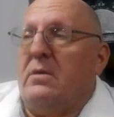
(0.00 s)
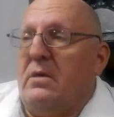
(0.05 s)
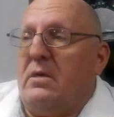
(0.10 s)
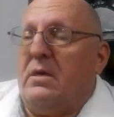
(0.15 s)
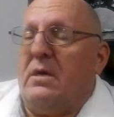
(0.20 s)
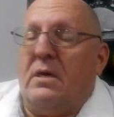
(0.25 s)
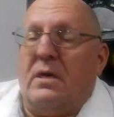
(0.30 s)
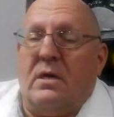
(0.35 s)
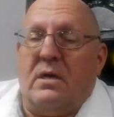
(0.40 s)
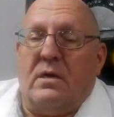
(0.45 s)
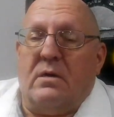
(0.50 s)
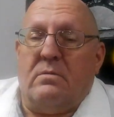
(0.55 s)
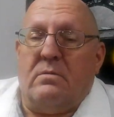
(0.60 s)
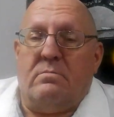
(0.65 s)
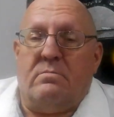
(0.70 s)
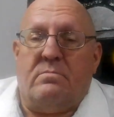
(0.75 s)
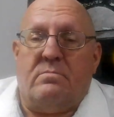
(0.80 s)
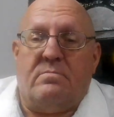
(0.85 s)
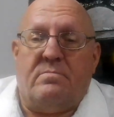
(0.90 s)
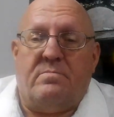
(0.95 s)
Uh,
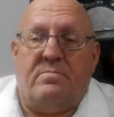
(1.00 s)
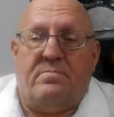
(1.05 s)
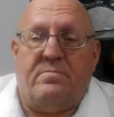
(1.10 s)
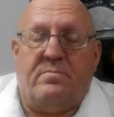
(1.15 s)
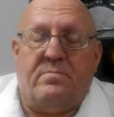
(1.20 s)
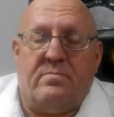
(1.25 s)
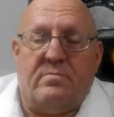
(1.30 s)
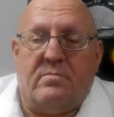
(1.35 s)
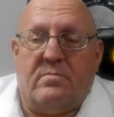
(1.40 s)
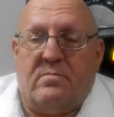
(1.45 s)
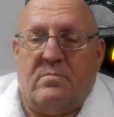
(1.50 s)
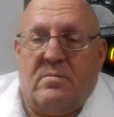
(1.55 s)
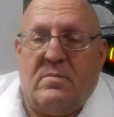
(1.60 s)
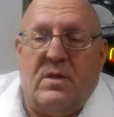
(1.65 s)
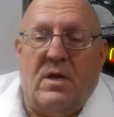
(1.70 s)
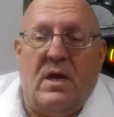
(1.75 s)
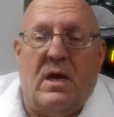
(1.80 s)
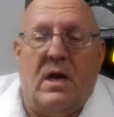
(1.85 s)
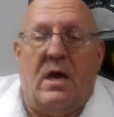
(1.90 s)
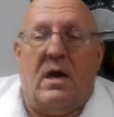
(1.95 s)

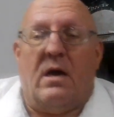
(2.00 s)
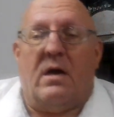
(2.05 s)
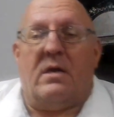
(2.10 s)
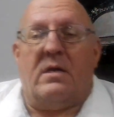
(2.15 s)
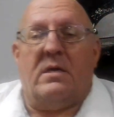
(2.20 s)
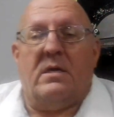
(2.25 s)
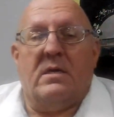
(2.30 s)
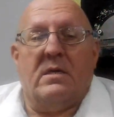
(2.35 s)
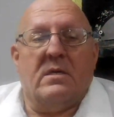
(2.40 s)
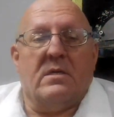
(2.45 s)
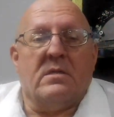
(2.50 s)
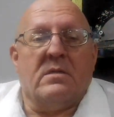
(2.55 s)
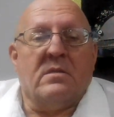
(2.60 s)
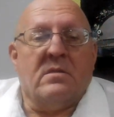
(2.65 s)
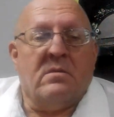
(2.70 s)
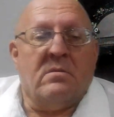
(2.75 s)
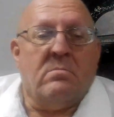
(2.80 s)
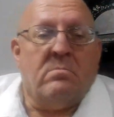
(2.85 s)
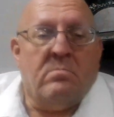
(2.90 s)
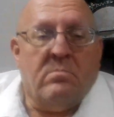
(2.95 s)
yeah,
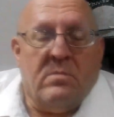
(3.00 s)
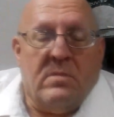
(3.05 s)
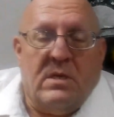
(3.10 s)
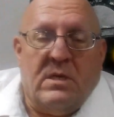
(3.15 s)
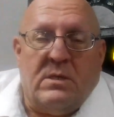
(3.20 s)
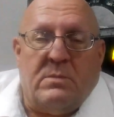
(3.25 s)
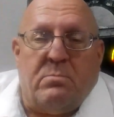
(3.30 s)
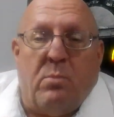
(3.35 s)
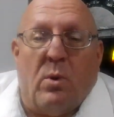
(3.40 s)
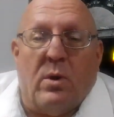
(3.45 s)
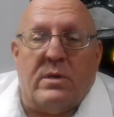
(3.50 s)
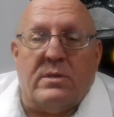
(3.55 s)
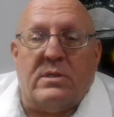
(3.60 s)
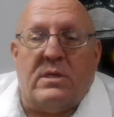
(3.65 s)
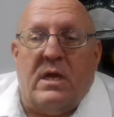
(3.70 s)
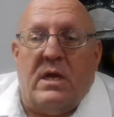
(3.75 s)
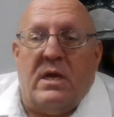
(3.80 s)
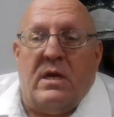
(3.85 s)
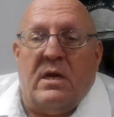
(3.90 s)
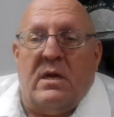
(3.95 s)
his boy's
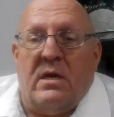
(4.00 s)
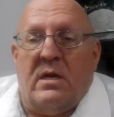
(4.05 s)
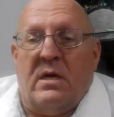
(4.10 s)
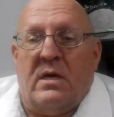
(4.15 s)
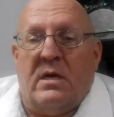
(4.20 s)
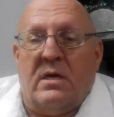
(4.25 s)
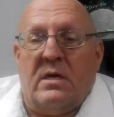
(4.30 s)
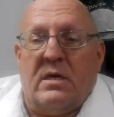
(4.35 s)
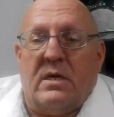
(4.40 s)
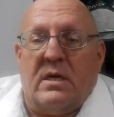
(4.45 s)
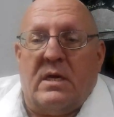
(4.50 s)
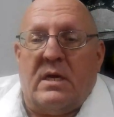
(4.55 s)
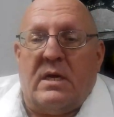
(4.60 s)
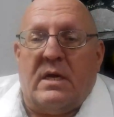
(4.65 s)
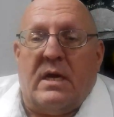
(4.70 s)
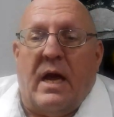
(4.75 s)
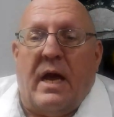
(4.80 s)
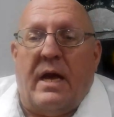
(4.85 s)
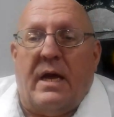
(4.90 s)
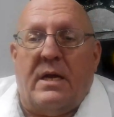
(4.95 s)
getting uh,
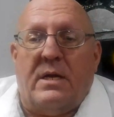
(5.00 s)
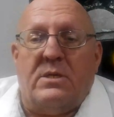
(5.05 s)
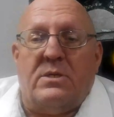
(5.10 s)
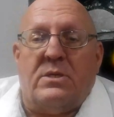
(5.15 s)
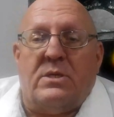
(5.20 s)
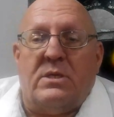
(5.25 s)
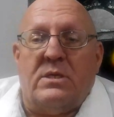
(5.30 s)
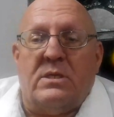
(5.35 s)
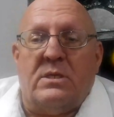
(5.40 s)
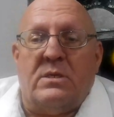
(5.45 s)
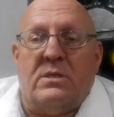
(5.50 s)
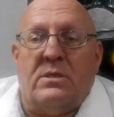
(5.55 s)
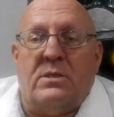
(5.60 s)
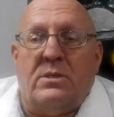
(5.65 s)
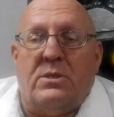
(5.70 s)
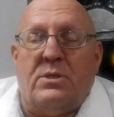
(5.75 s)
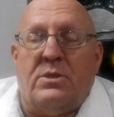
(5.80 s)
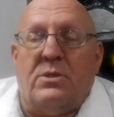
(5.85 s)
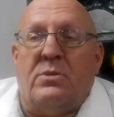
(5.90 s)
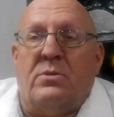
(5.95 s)
engaged in
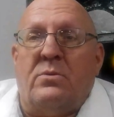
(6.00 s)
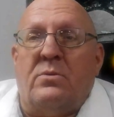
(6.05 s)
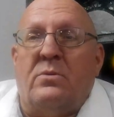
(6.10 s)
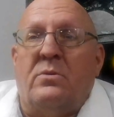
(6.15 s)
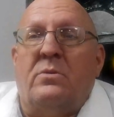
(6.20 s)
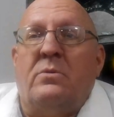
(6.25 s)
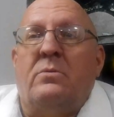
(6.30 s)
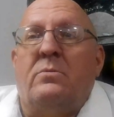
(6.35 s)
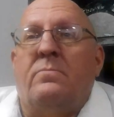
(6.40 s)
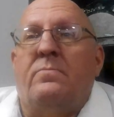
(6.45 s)
June.